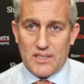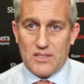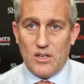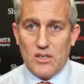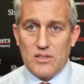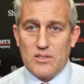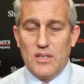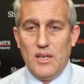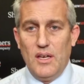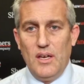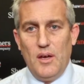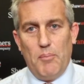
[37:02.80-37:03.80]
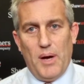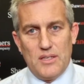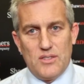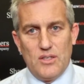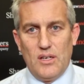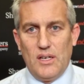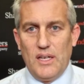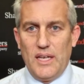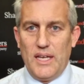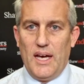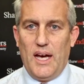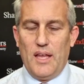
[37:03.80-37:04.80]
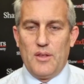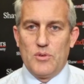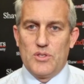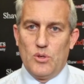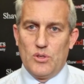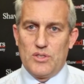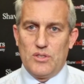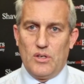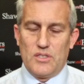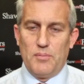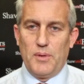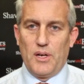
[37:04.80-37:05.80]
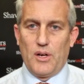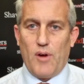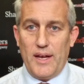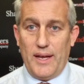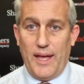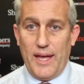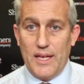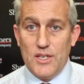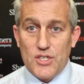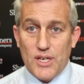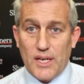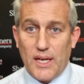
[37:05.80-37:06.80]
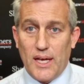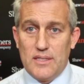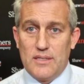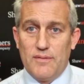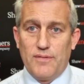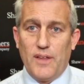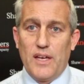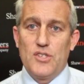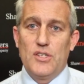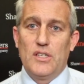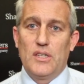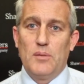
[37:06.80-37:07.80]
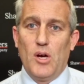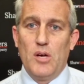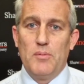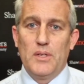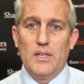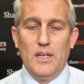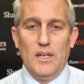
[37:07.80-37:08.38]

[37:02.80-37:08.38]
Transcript: stocks, but certainly the resource stocks have been a great hedge against inflation at the moment.